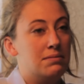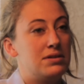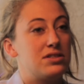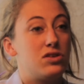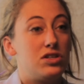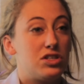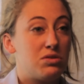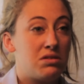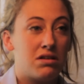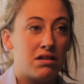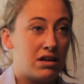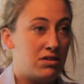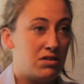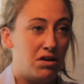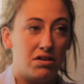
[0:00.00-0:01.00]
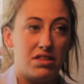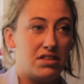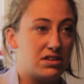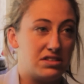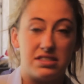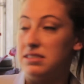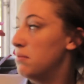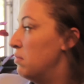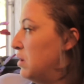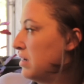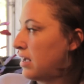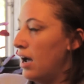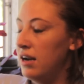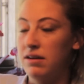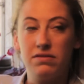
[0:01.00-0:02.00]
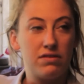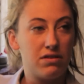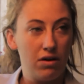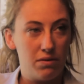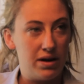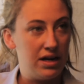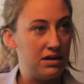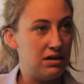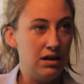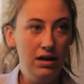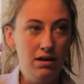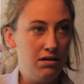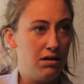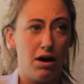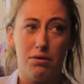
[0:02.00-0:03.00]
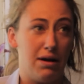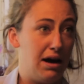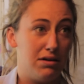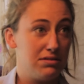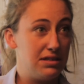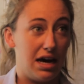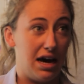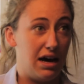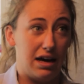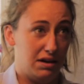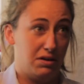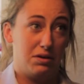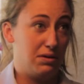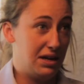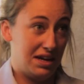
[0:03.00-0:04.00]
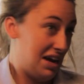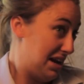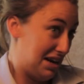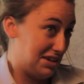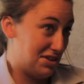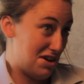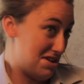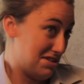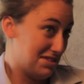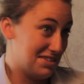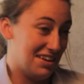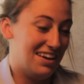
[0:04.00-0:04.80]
I just want to let you know that there's someone kind of going around, I don't know, hitting dogs.